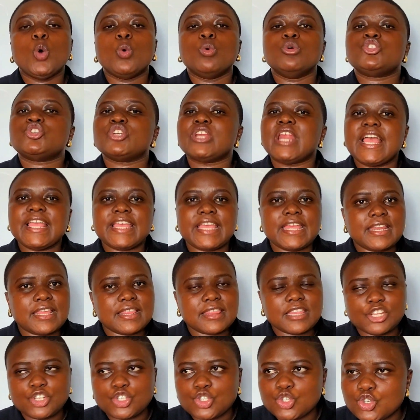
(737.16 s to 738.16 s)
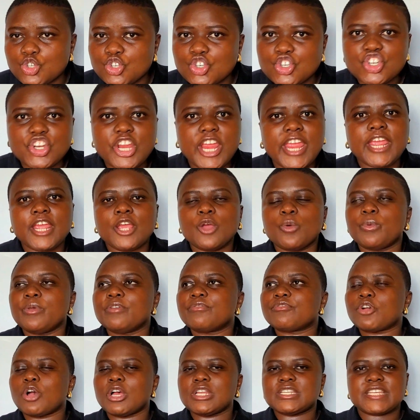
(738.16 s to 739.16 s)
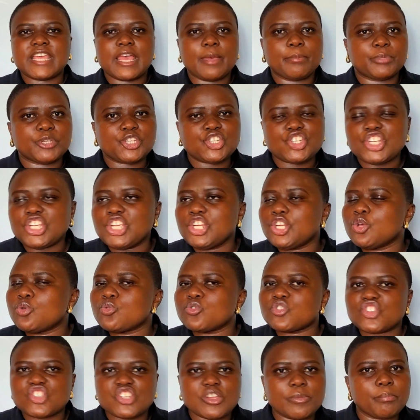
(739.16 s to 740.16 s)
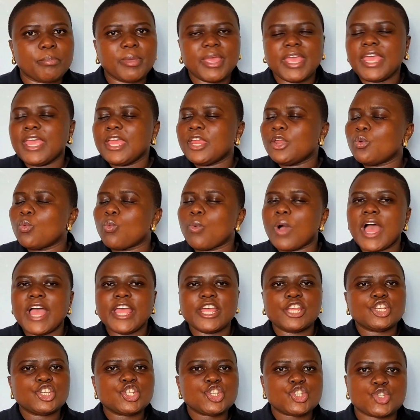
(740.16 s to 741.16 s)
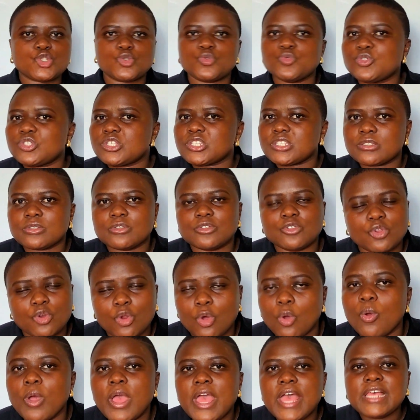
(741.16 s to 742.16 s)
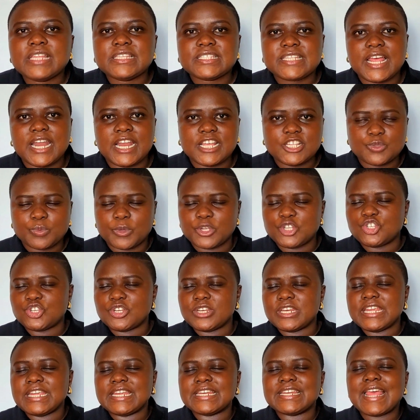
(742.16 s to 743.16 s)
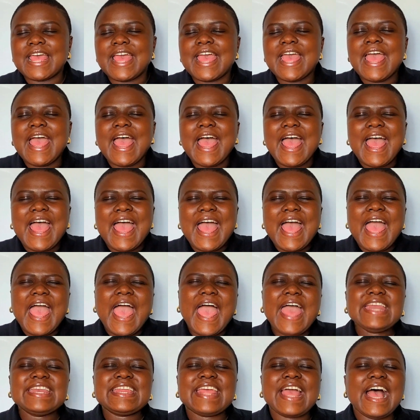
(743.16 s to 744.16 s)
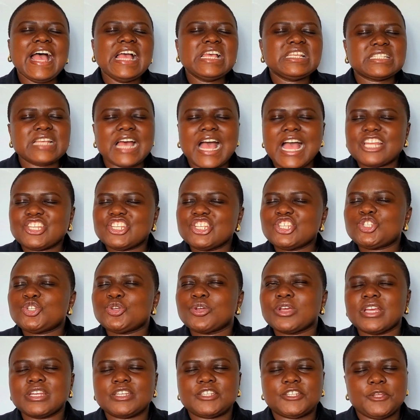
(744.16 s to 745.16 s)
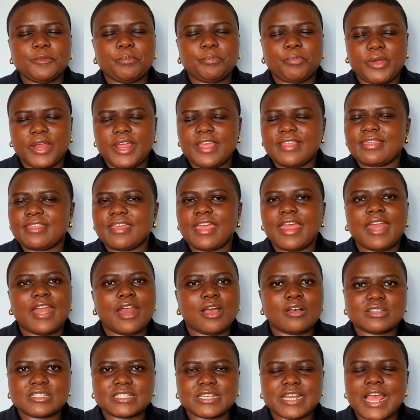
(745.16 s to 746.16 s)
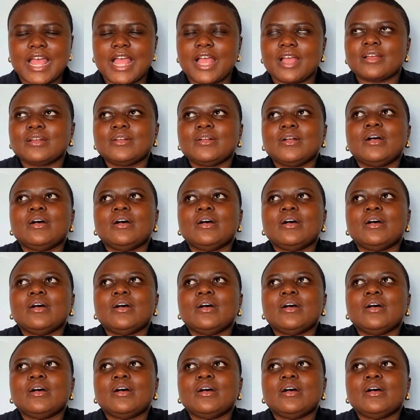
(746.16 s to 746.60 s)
would you like anything to drink? We've got cappuccinos, champagne, wine, juice, tell us what you need. And guys, I just took a deep breath and I was like,